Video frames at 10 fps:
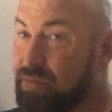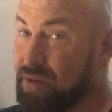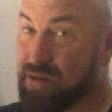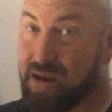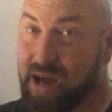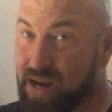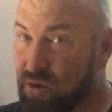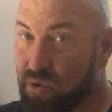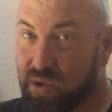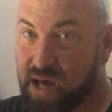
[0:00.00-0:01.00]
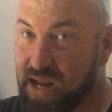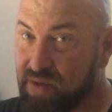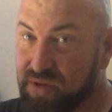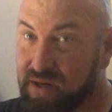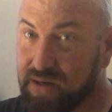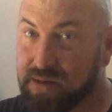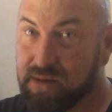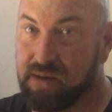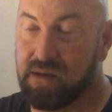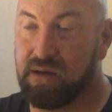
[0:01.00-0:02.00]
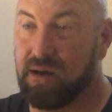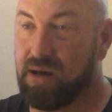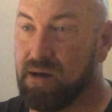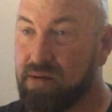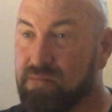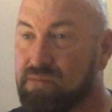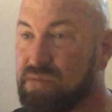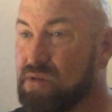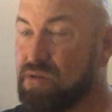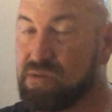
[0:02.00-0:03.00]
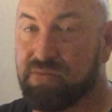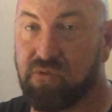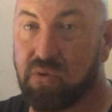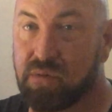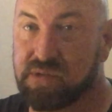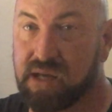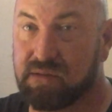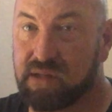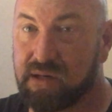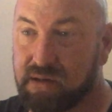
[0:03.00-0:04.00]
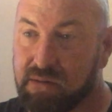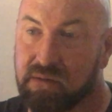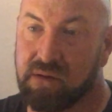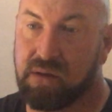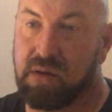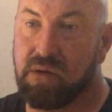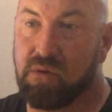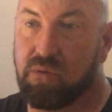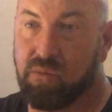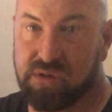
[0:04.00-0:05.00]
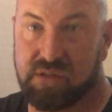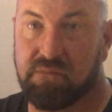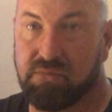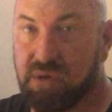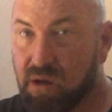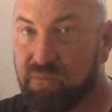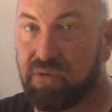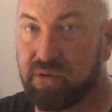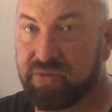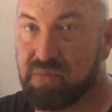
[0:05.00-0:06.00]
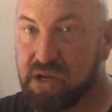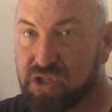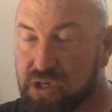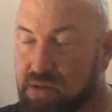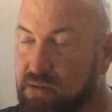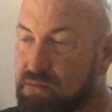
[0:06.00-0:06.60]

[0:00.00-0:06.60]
There's not a whole lot out there. There's some forums out there with some helpful information.